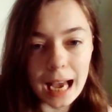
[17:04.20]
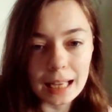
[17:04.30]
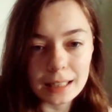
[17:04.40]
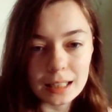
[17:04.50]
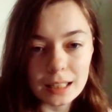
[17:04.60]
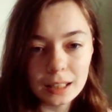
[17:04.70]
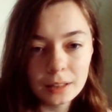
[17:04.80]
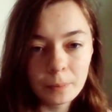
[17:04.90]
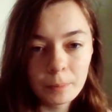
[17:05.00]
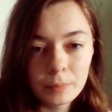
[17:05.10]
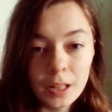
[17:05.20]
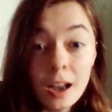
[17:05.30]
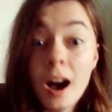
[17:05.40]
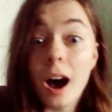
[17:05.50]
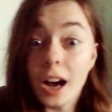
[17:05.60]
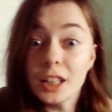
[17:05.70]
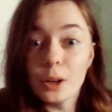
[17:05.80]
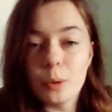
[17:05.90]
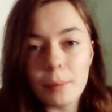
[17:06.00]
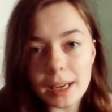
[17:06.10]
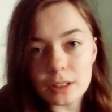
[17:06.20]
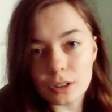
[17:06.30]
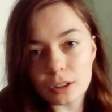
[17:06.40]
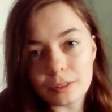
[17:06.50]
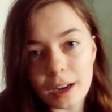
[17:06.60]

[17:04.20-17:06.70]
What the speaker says: and I know what makes a good